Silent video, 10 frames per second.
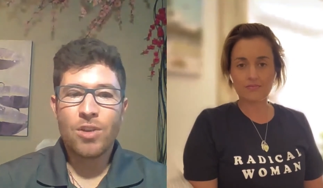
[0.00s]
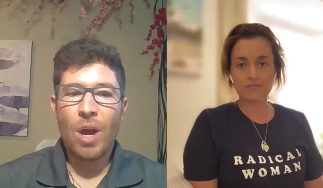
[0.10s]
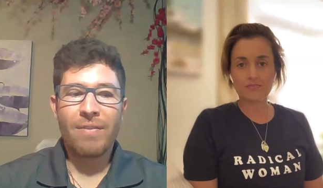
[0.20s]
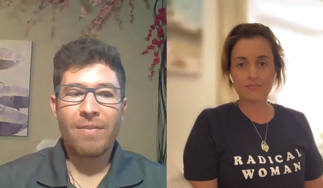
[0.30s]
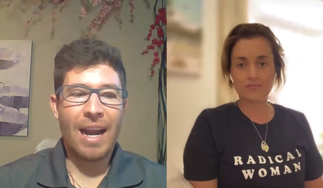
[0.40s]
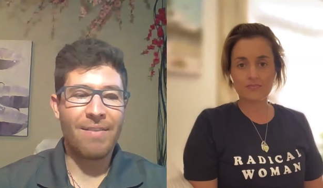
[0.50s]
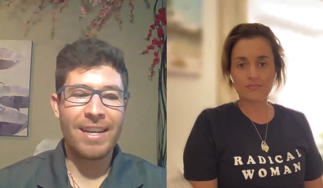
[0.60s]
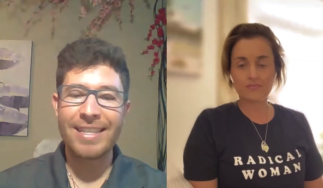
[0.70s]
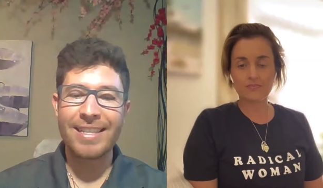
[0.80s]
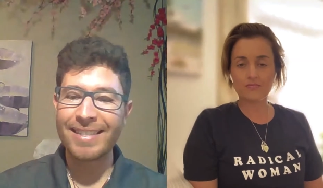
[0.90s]
Speaker 1: did you ever have
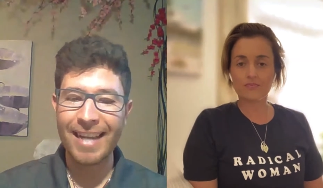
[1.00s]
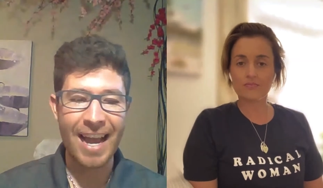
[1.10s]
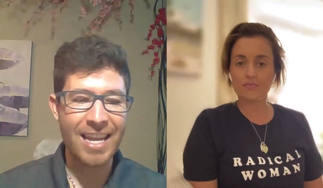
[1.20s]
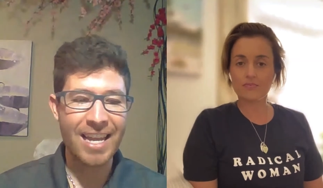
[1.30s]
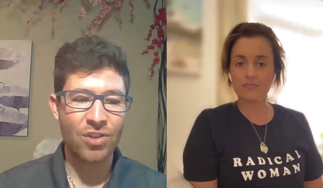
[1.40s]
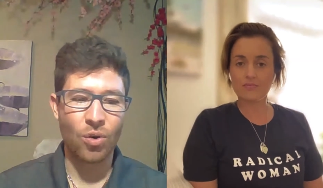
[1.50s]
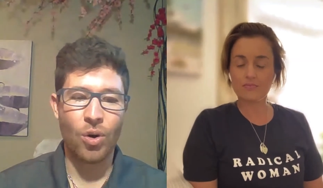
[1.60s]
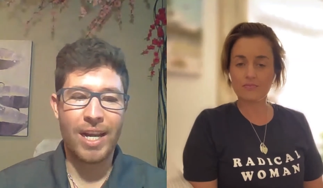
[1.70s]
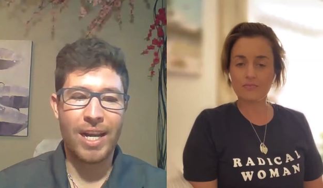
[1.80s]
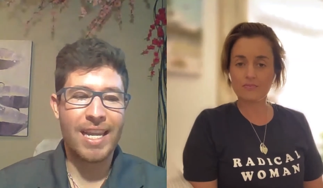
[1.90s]
any signs
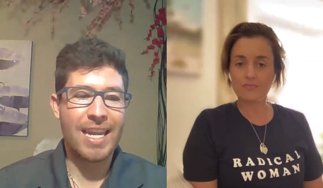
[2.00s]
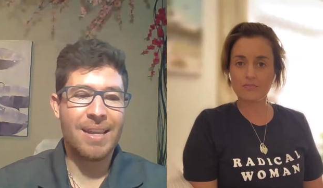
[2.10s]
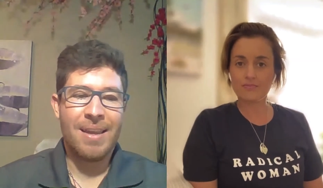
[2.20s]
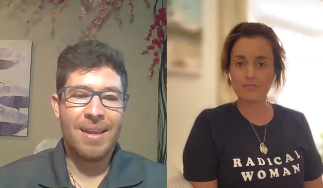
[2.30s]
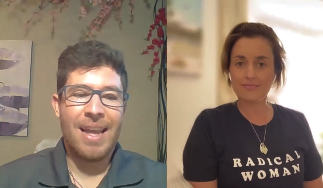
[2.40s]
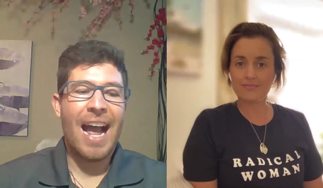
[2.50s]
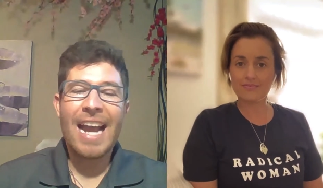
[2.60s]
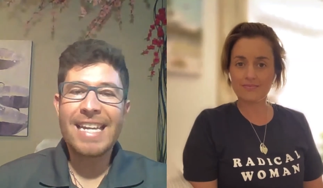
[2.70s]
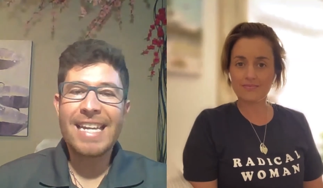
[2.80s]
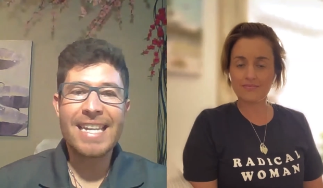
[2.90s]
or any
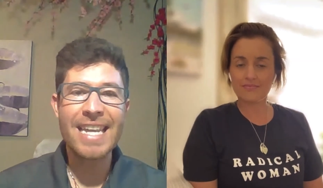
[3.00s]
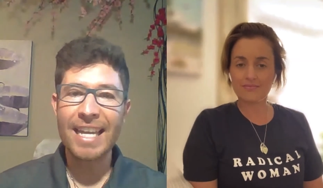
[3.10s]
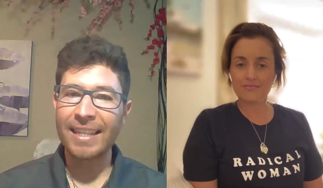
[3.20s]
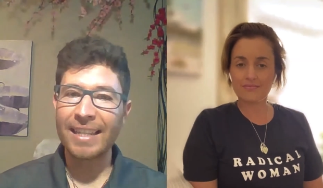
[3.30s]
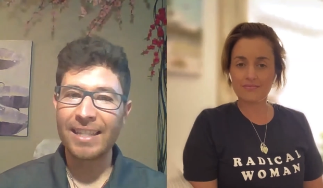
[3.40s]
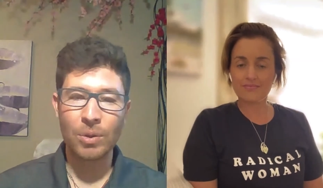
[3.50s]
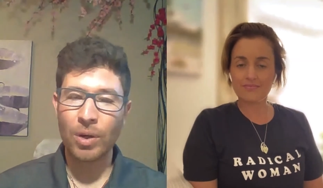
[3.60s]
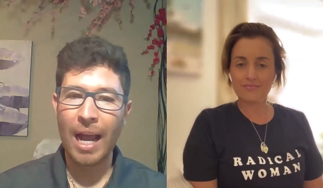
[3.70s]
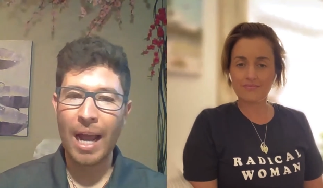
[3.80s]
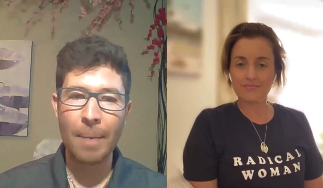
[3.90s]
idea that this was
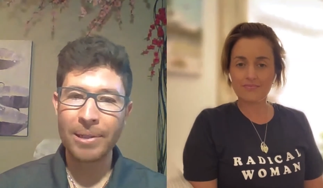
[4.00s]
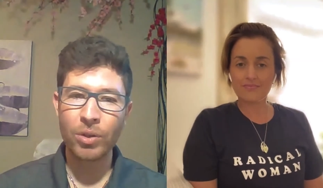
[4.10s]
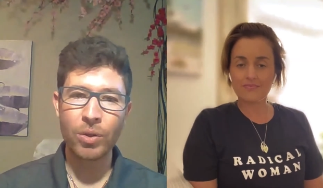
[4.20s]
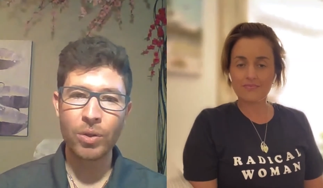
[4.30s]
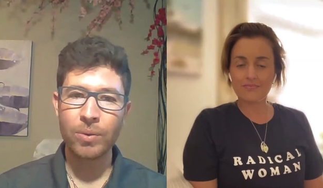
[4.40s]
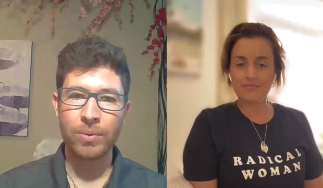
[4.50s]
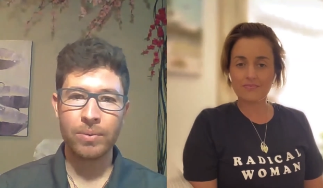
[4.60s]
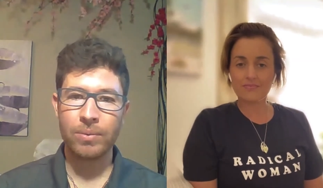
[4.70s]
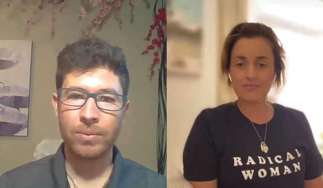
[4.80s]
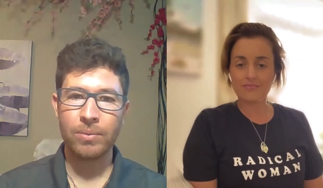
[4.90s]
going to happen to you?
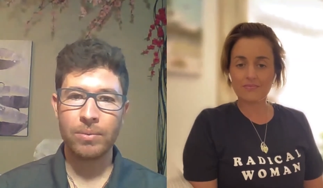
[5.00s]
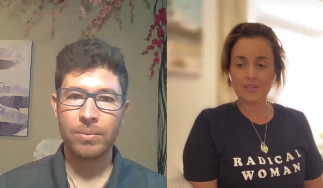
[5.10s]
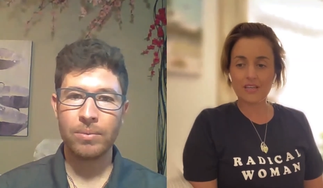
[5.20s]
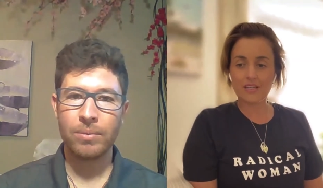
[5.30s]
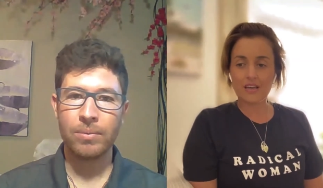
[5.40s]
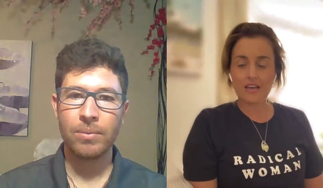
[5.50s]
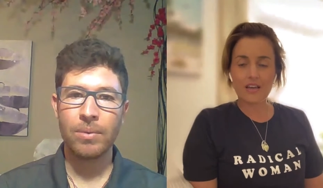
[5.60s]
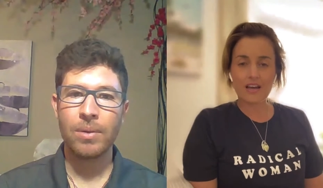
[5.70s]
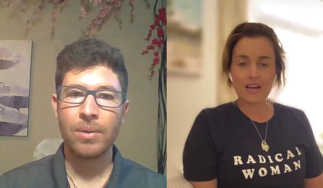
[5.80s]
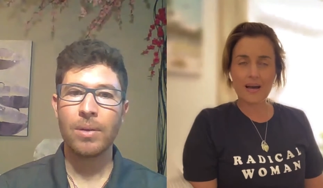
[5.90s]

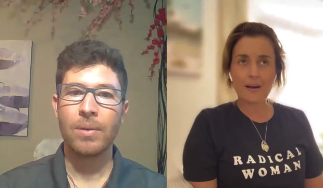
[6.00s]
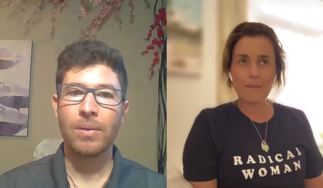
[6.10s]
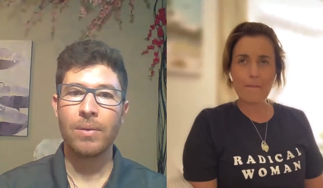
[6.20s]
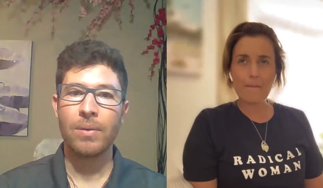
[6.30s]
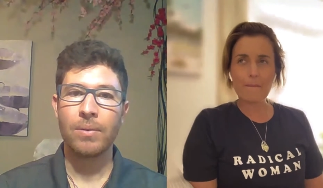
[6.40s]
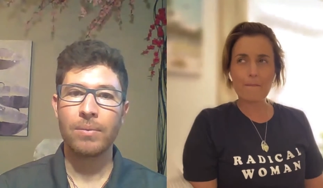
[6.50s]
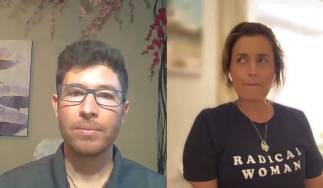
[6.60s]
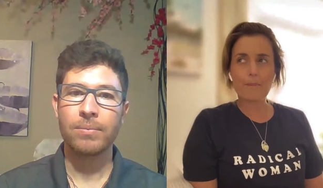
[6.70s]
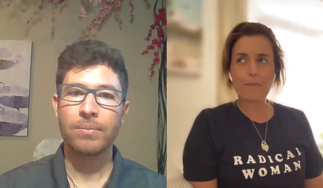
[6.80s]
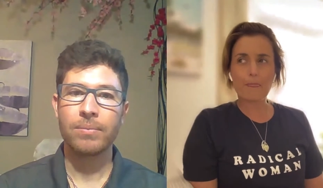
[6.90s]
Speaker 2: Um,
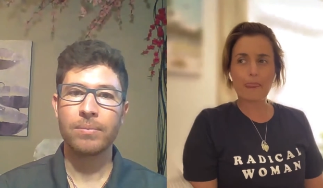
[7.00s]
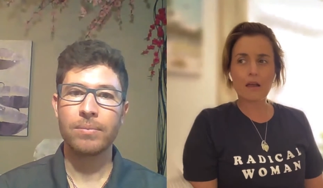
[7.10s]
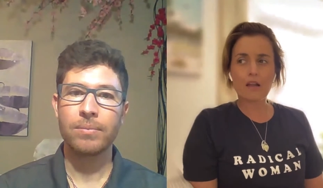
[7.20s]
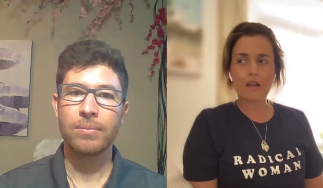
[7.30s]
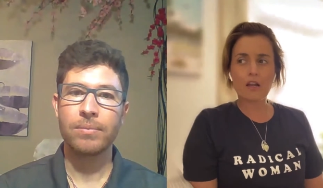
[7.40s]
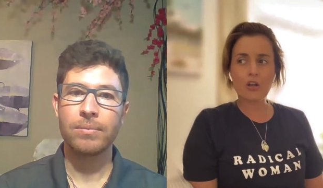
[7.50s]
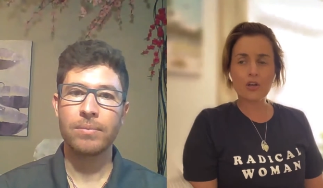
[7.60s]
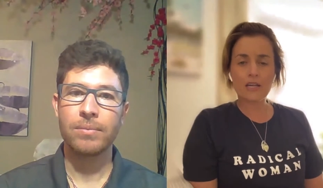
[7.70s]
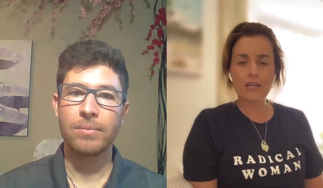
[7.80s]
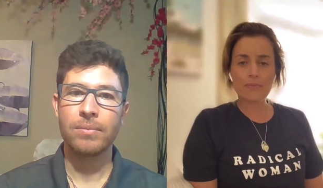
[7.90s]

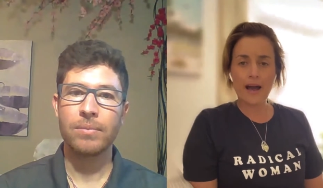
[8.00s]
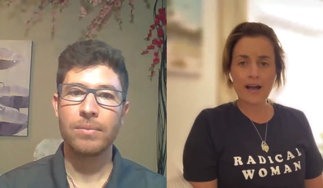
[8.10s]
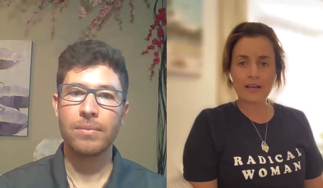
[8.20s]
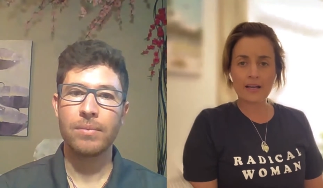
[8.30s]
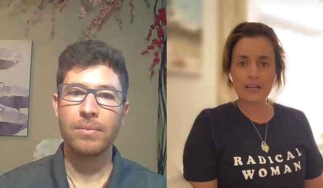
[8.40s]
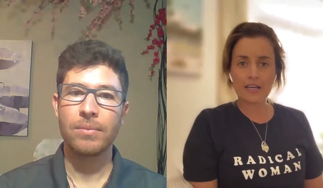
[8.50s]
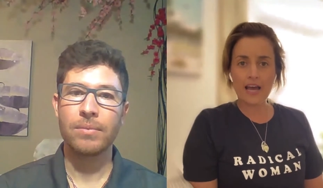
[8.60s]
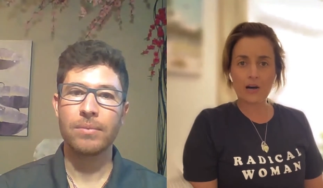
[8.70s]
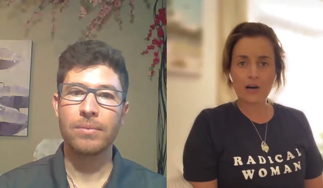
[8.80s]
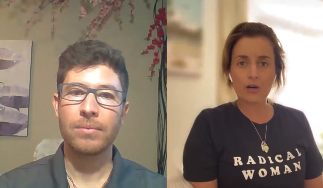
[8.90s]
looking back and
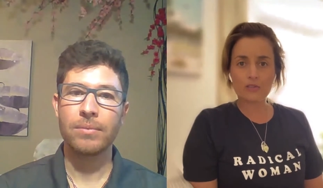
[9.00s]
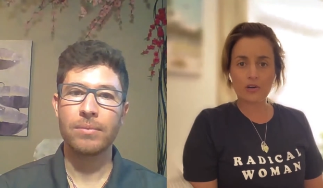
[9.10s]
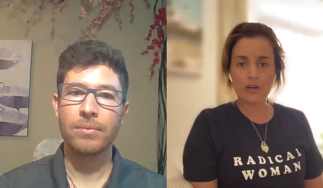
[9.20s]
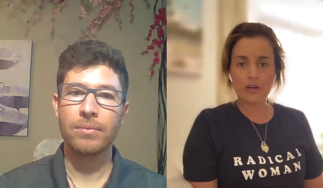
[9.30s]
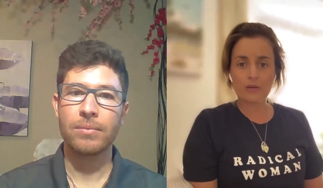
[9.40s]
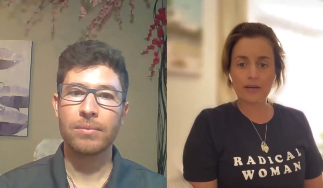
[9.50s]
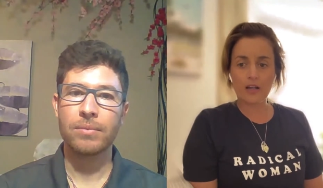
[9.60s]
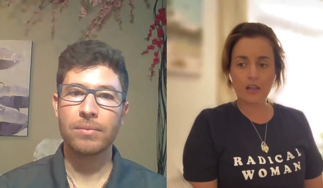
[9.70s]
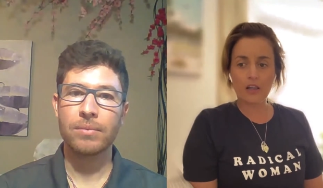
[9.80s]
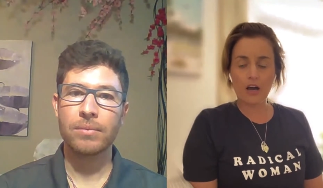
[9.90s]
how I was going
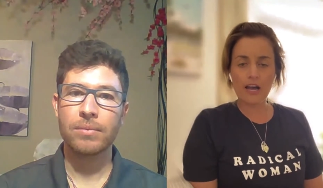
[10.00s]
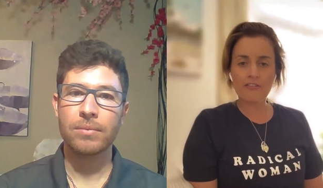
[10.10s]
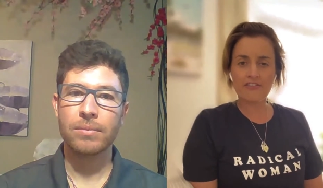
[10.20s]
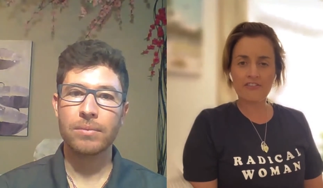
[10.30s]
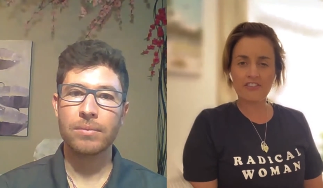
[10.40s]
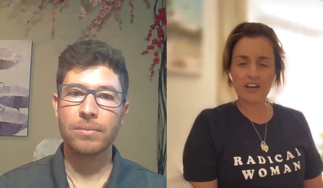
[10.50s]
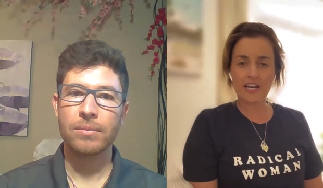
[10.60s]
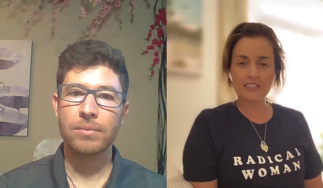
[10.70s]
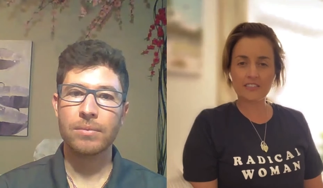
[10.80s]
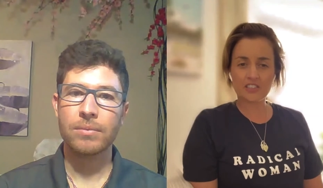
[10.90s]
about life,
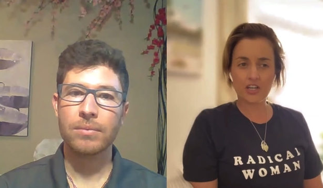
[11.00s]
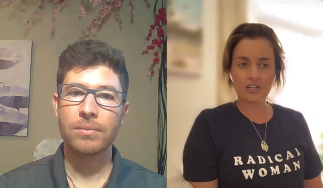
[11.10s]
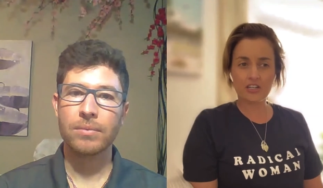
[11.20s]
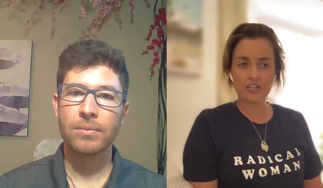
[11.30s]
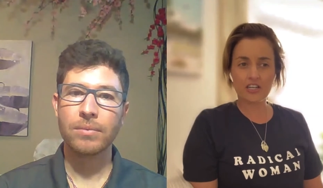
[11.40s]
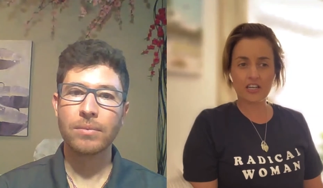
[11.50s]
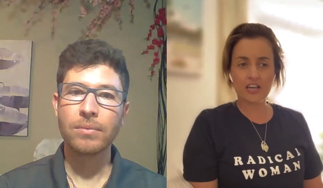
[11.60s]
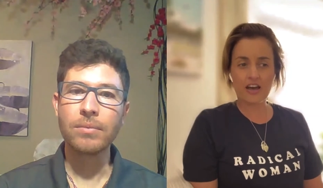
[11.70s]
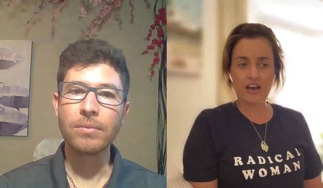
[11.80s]
I certainly